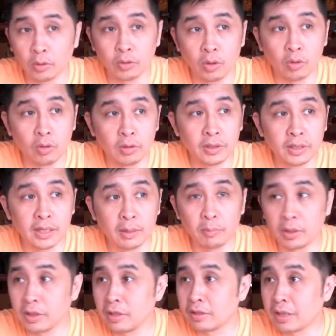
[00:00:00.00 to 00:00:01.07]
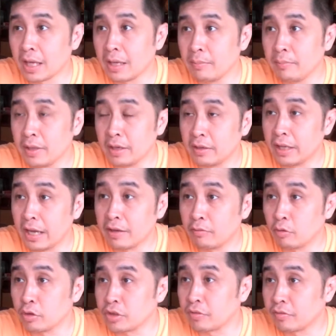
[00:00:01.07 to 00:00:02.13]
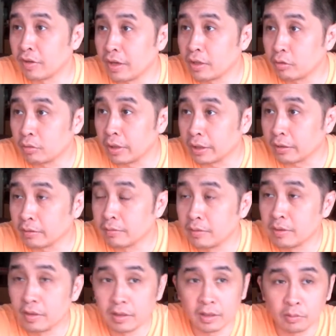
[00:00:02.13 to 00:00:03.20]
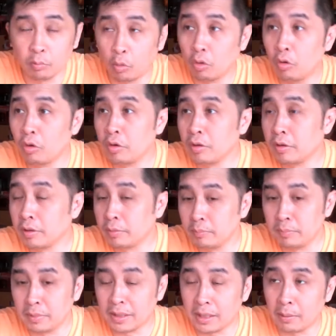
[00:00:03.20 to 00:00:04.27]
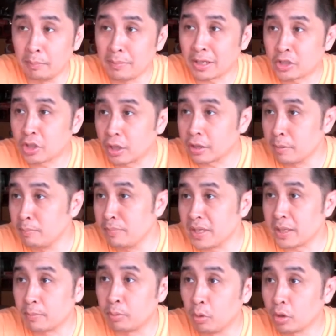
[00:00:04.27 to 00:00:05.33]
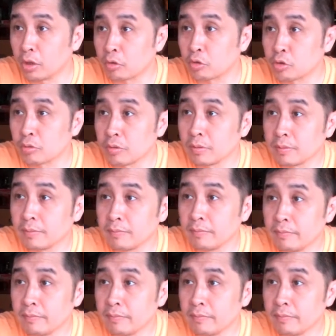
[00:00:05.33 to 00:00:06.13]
But now in a modern time, then diversify to like go mixture of big products.